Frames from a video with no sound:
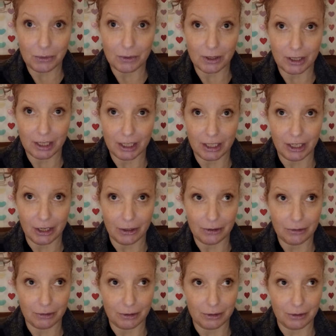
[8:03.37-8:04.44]
are going to go
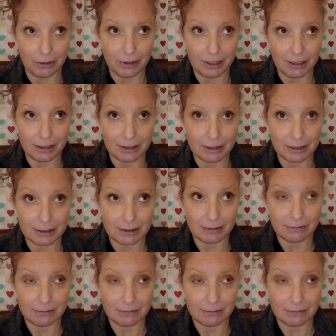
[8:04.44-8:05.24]
through is